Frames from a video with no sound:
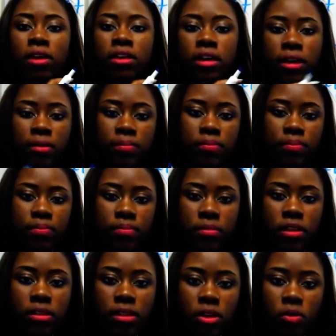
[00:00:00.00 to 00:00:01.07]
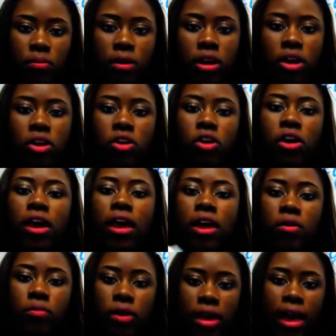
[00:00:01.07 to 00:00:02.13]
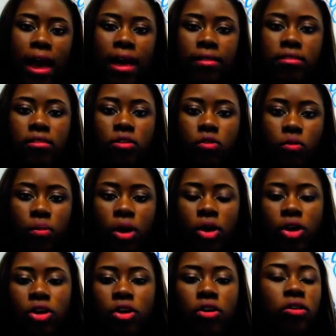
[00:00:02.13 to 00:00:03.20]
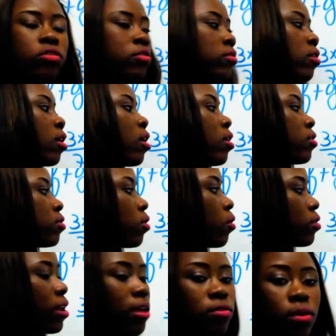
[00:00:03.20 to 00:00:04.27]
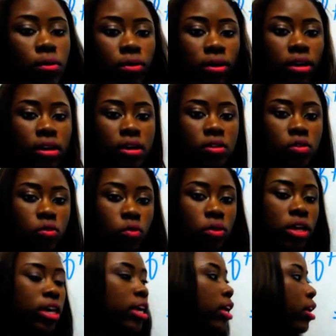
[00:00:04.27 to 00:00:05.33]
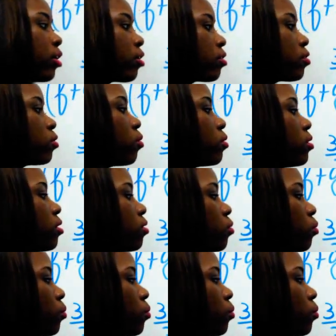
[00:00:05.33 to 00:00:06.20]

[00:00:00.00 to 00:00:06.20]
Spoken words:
keep the denominator and we add the numerators. So that's what we're gonna do here. So this